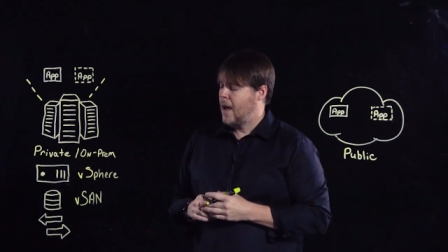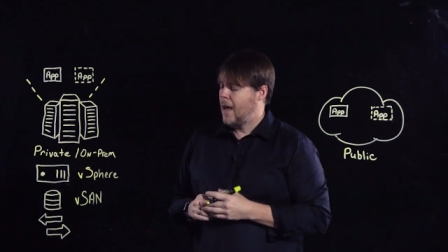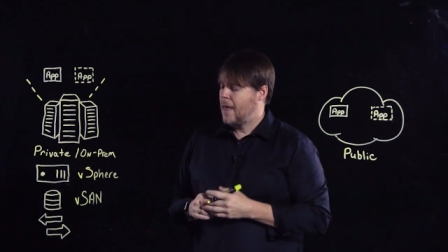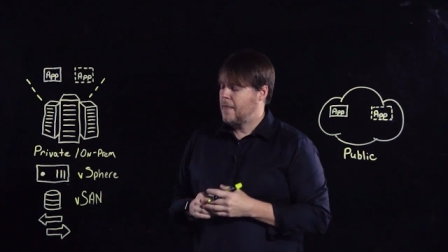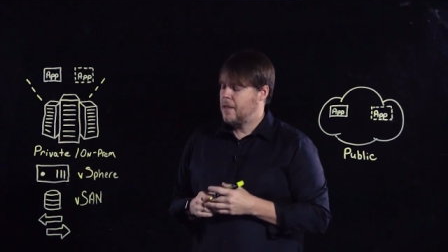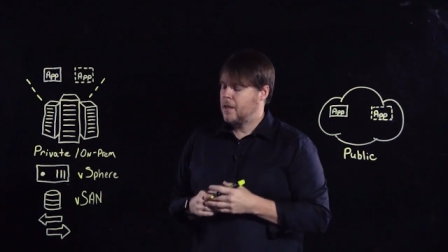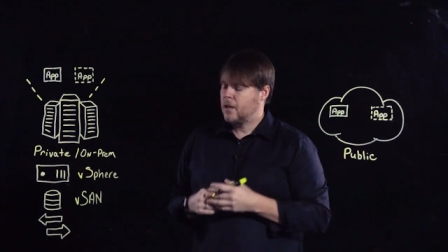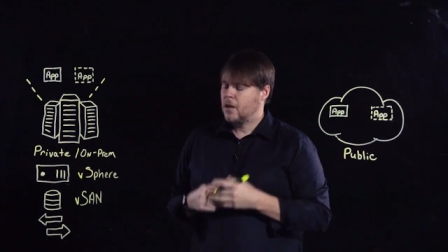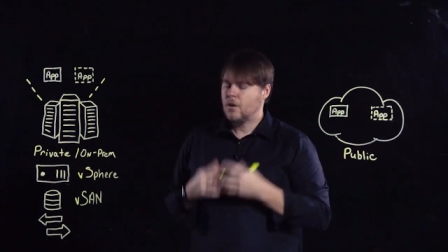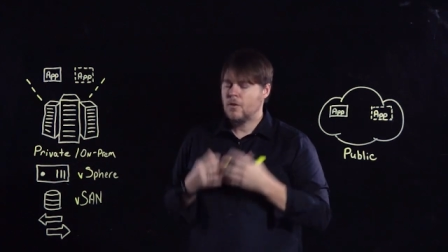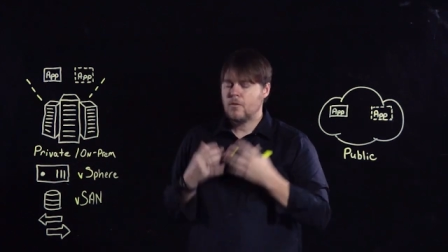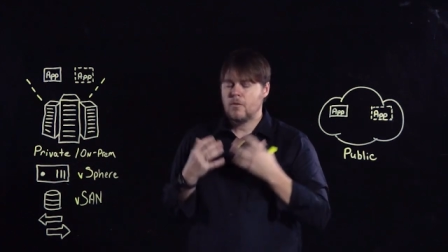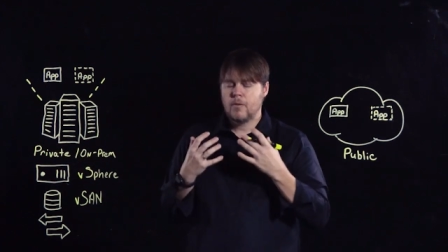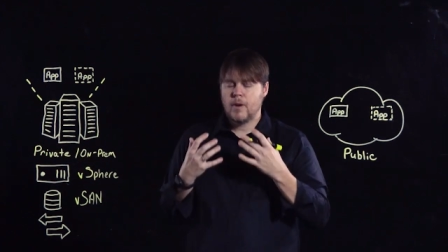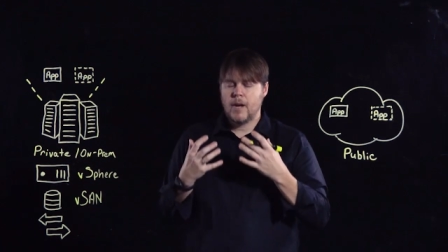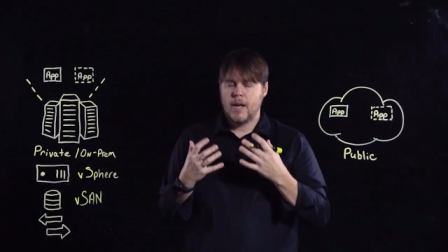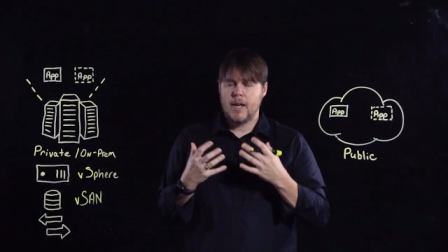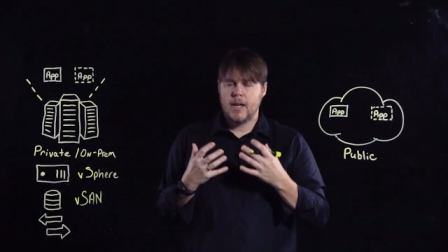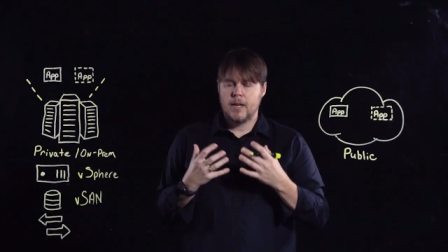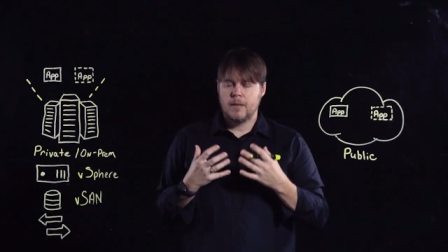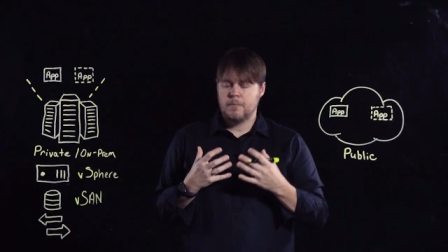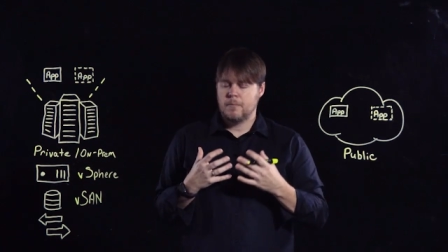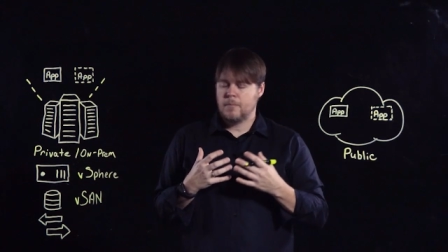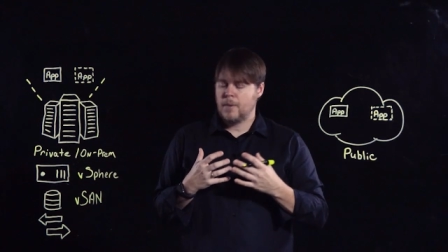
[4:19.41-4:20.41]
and then
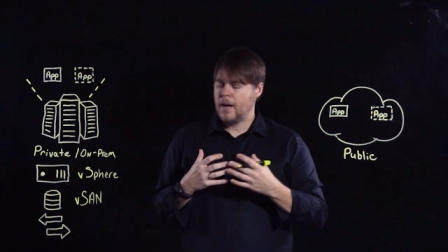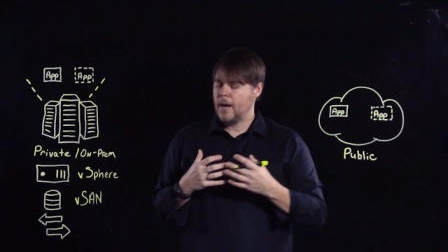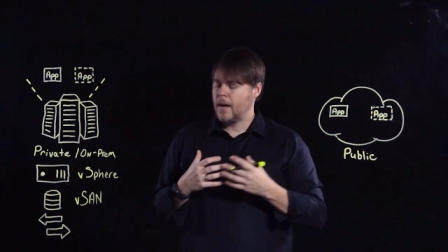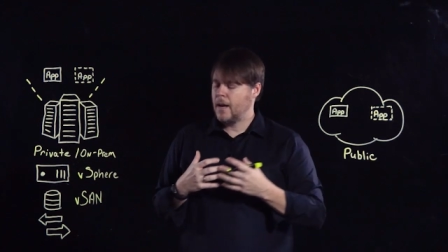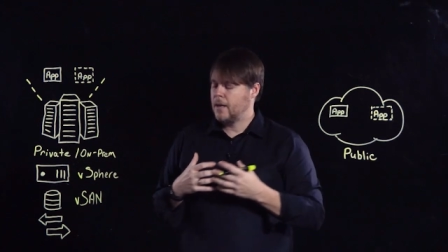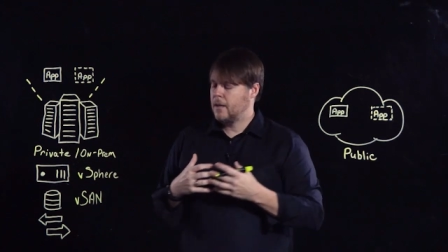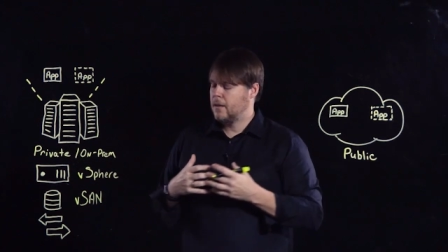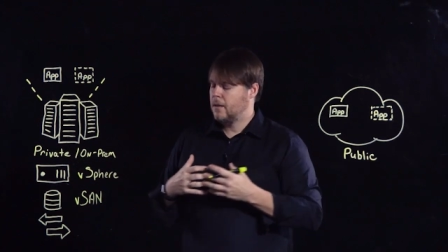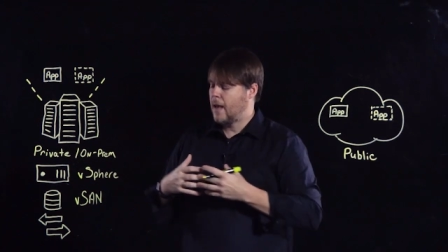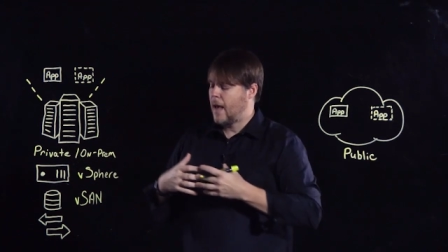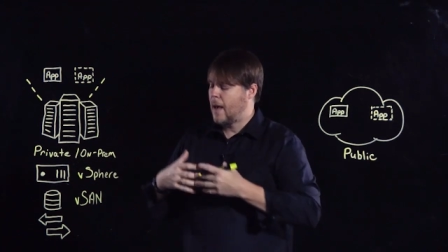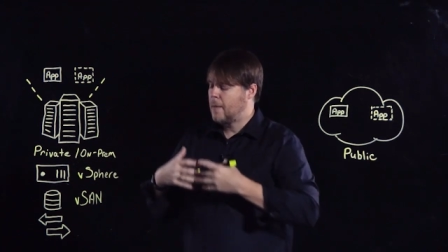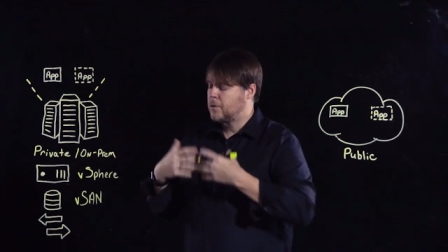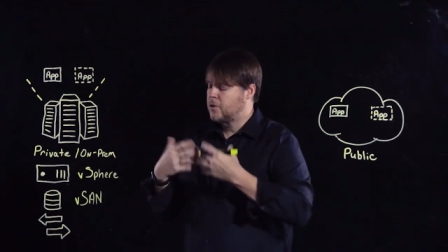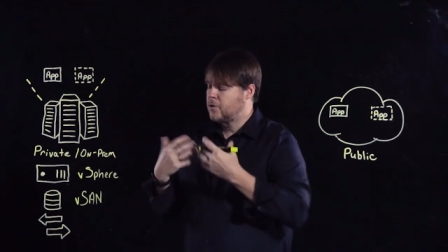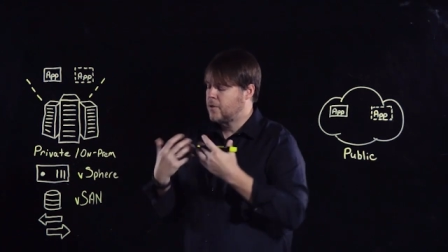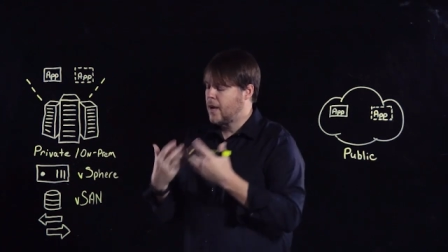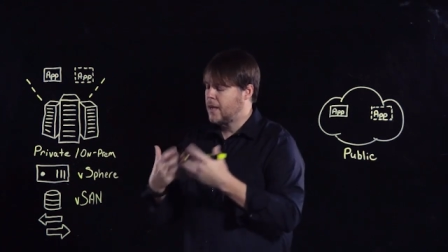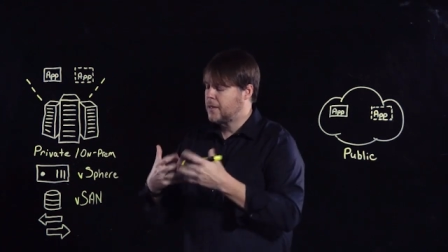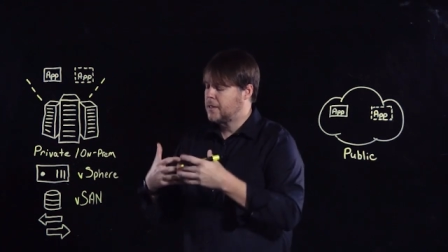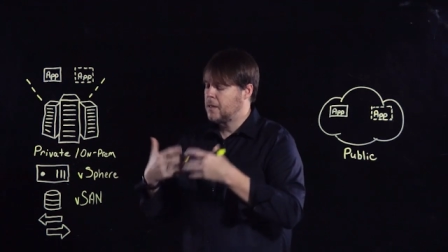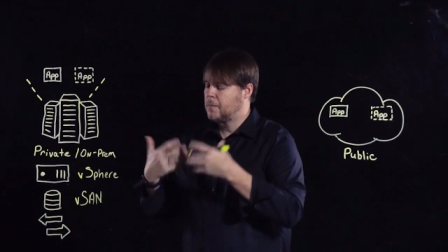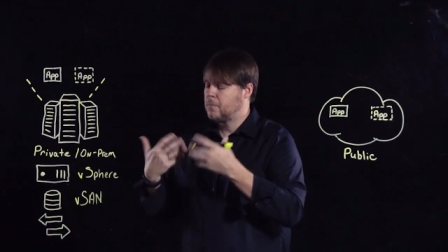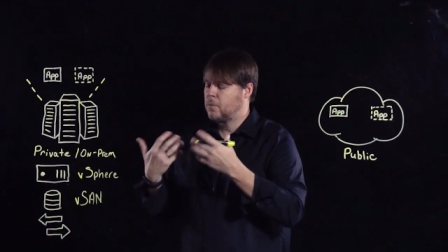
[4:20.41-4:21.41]
create by
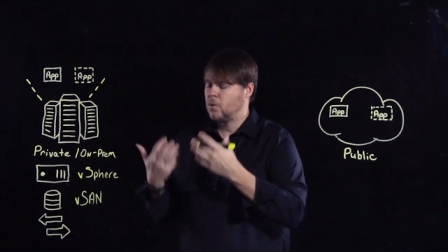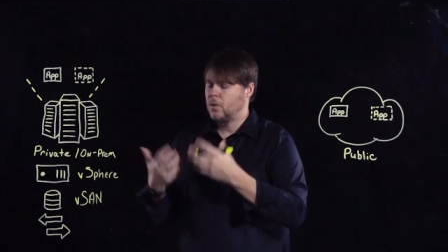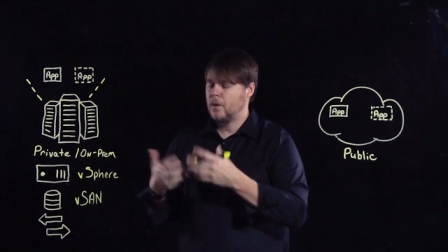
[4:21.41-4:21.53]
abstracting,